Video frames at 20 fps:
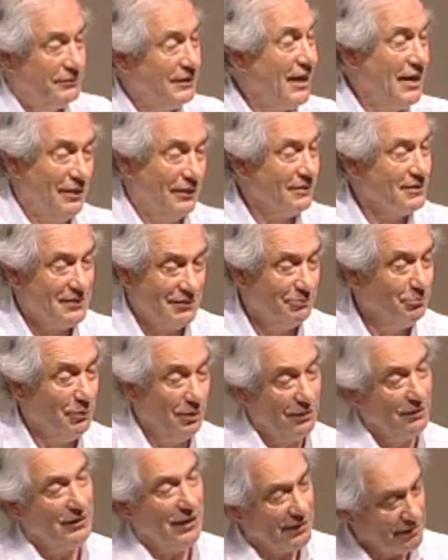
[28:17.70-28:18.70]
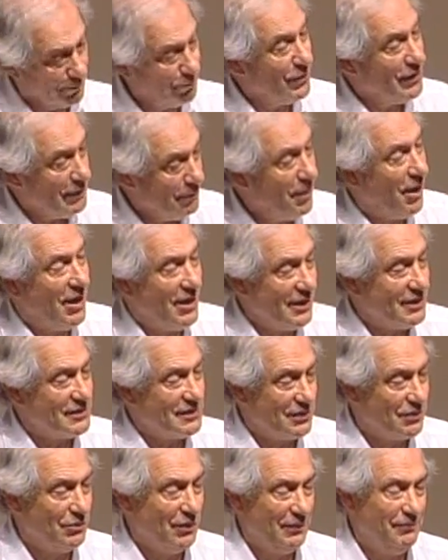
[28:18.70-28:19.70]
tails. Well, that's pretty
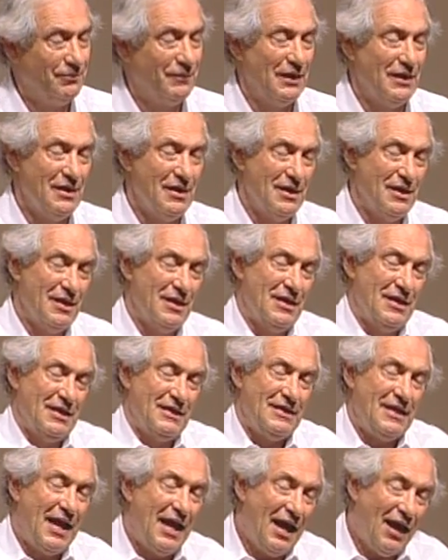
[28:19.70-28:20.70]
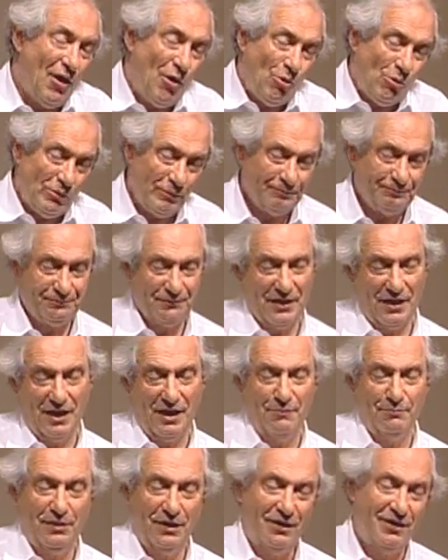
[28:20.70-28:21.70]
biased, right? Now,
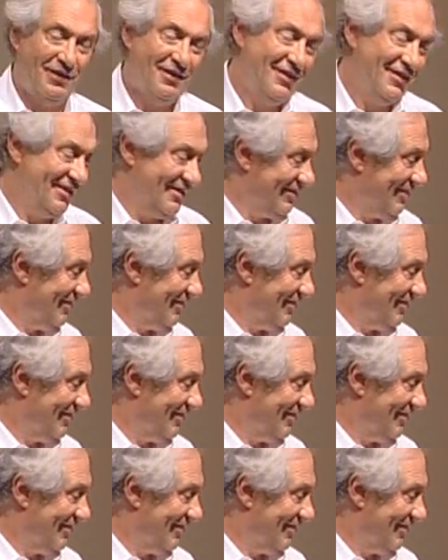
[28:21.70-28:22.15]
I'm going to